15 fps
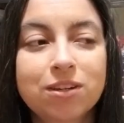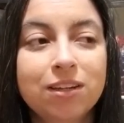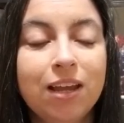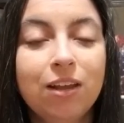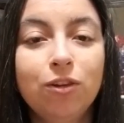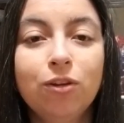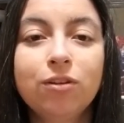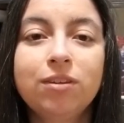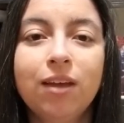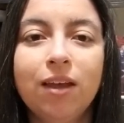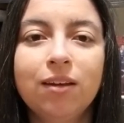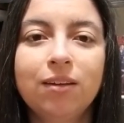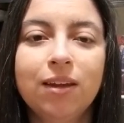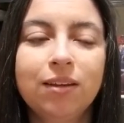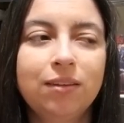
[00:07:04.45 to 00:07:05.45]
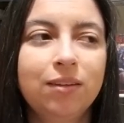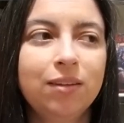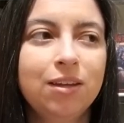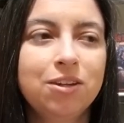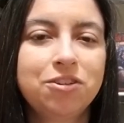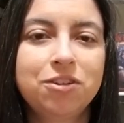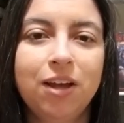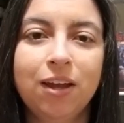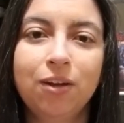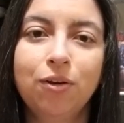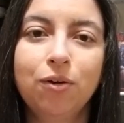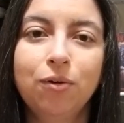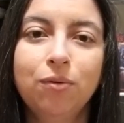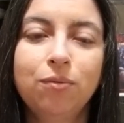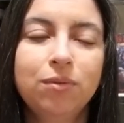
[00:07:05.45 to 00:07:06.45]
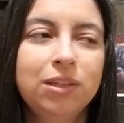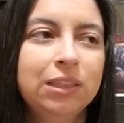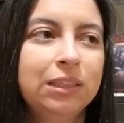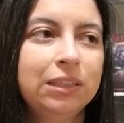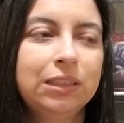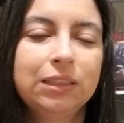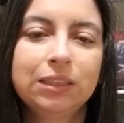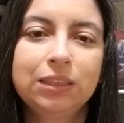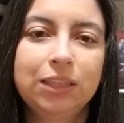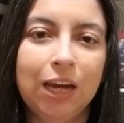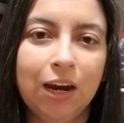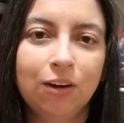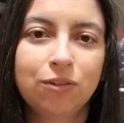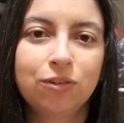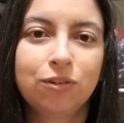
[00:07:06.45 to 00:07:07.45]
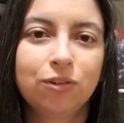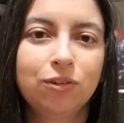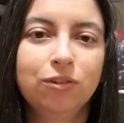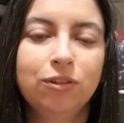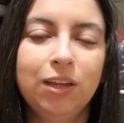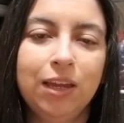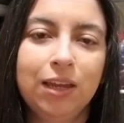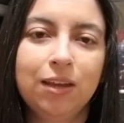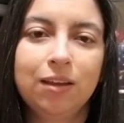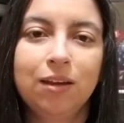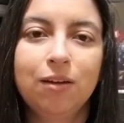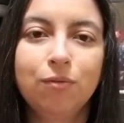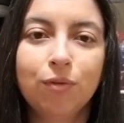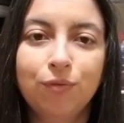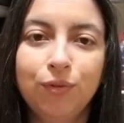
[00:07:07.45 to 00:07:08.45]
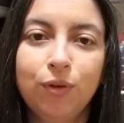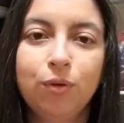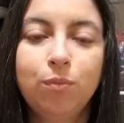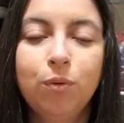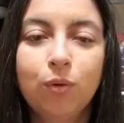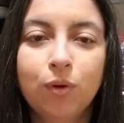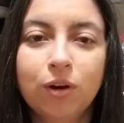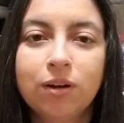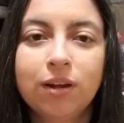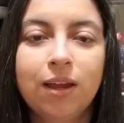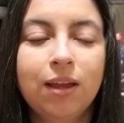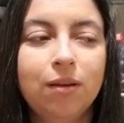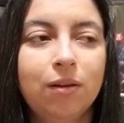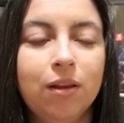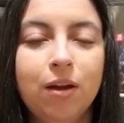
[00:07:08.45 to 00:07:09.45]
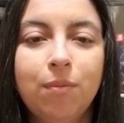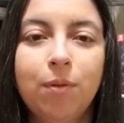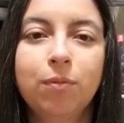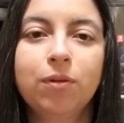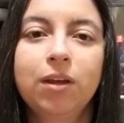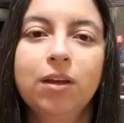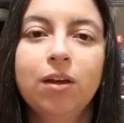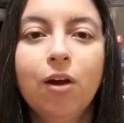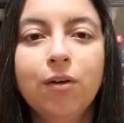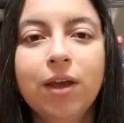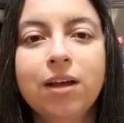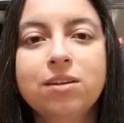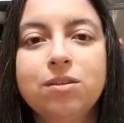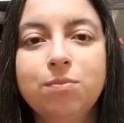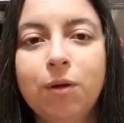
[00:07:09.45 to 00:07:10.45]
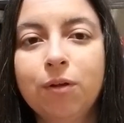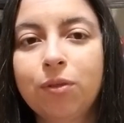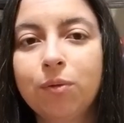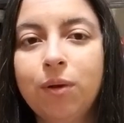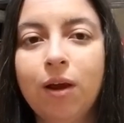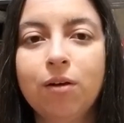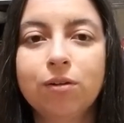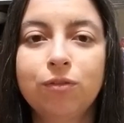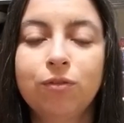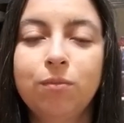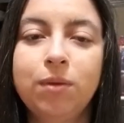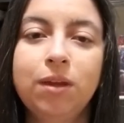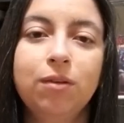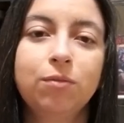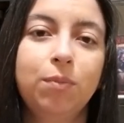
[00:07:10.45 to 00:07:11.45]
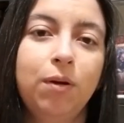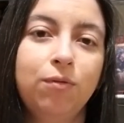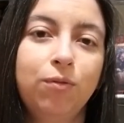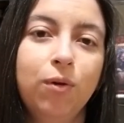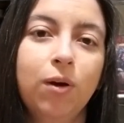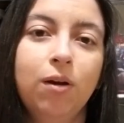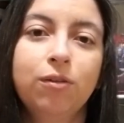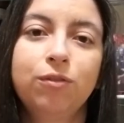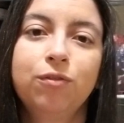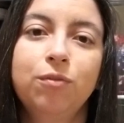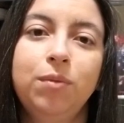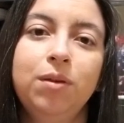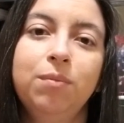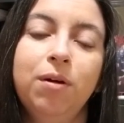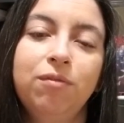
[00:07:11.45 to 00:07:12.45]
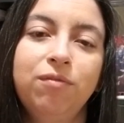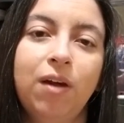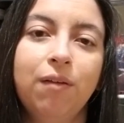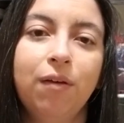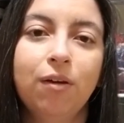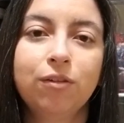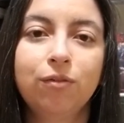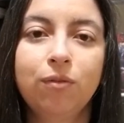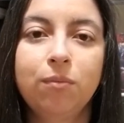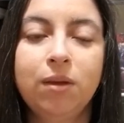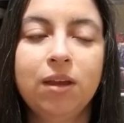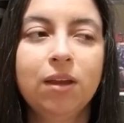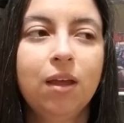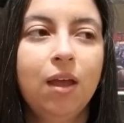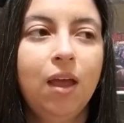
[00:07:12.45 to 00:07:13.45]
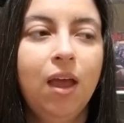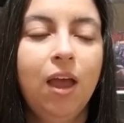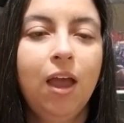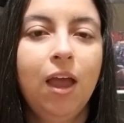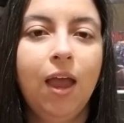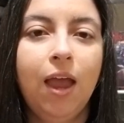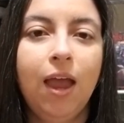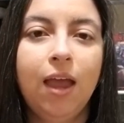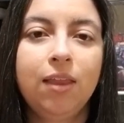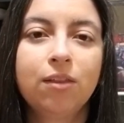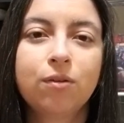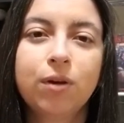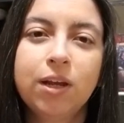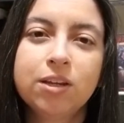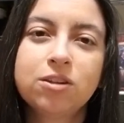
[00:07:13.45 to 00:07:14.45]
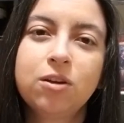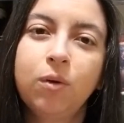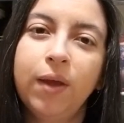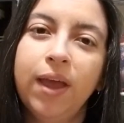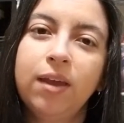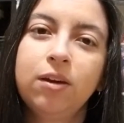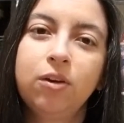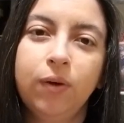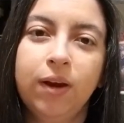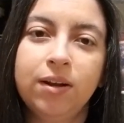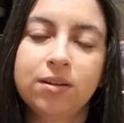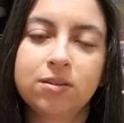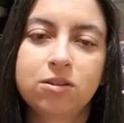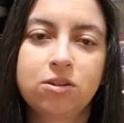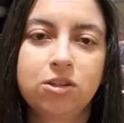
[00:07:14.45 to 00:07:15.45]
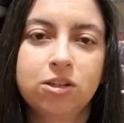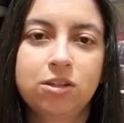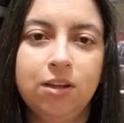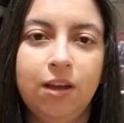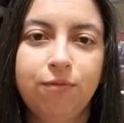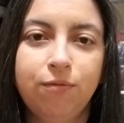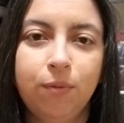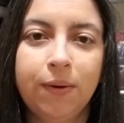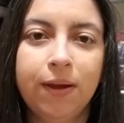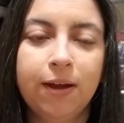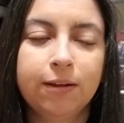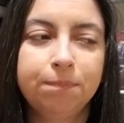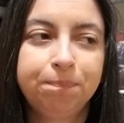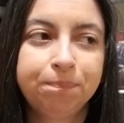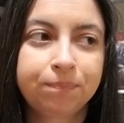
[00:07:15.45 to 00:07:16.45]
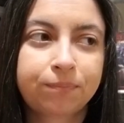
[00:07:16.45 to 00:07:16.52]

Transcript: Because I looked at like the itch.io character like uh, review board, and a lot of people are like, oh yeah, it's about three hours for me, about four hours for me, about five hours for me. And there is no end credits, just FYI.